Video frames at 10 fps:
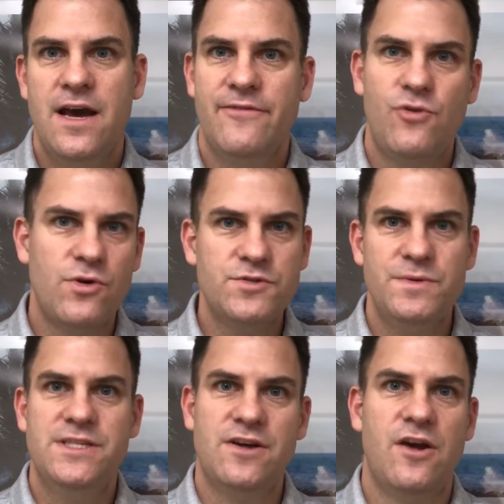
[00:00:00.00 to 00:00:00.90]
Of course,
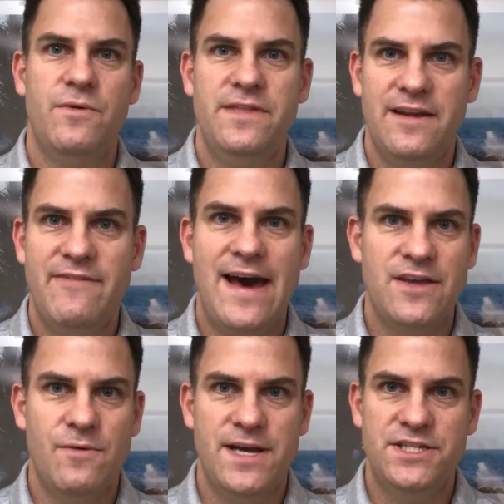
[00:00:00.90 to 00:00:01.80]
we start with an
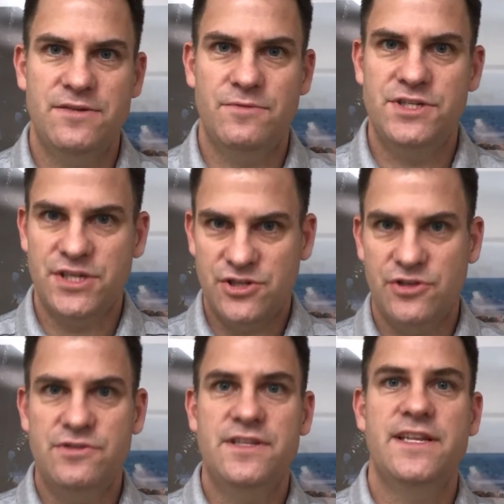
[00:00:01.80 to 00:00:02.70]
evaluation, which
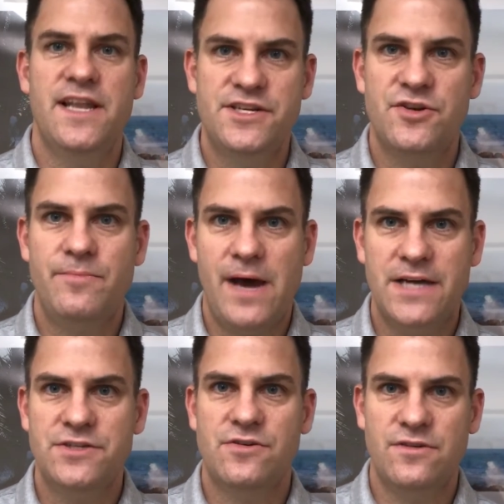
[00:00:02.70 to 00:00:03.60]
includes the digital
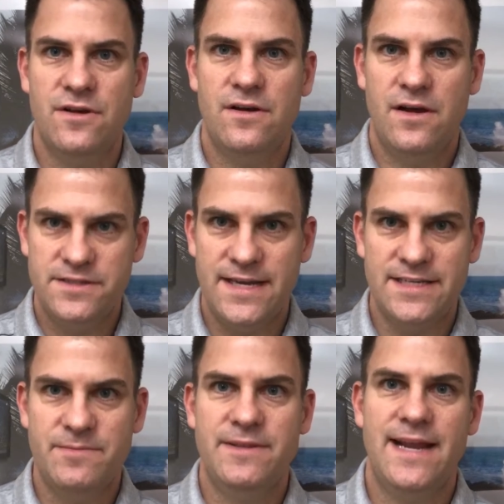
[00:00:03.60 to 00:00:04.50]
postural
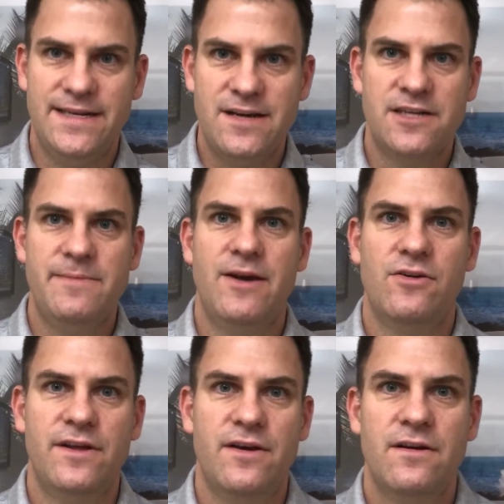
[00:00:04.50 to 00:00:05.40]
assessment that I talked about
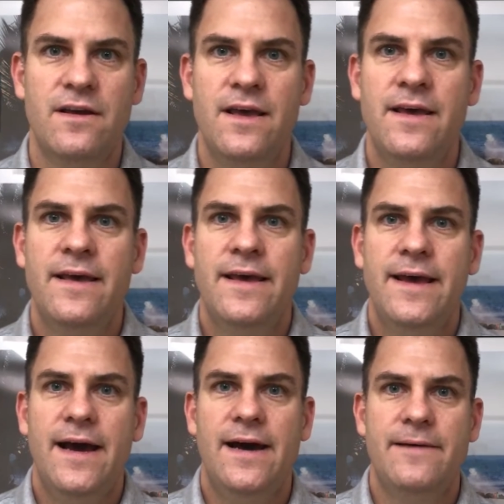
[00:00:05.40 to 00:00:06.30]
earlier.
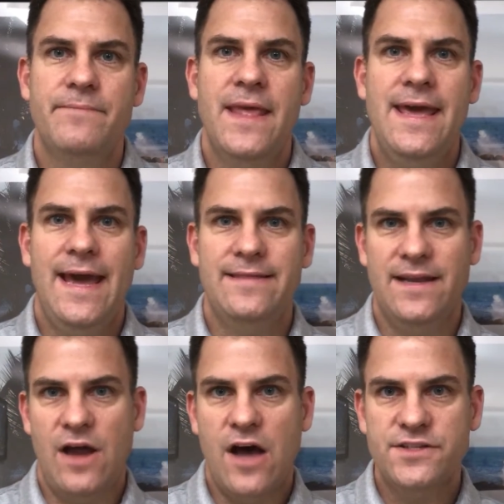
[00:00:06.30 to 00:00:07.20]
And
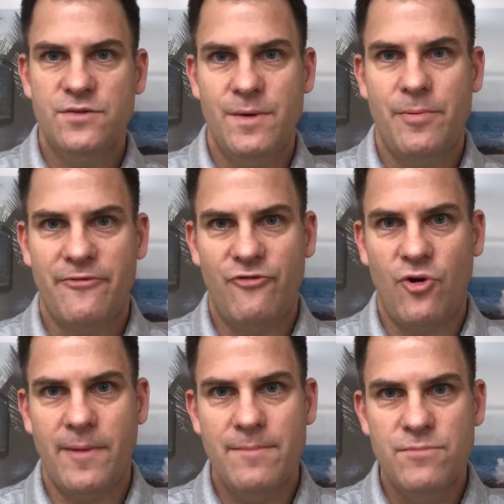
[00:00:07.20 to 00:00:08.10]
then also we
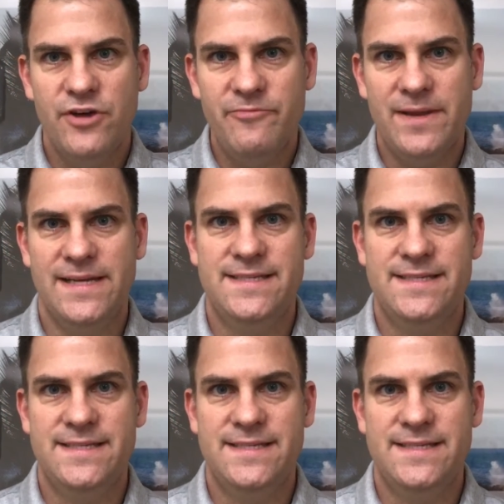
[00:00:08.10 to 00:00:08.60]
perform a movement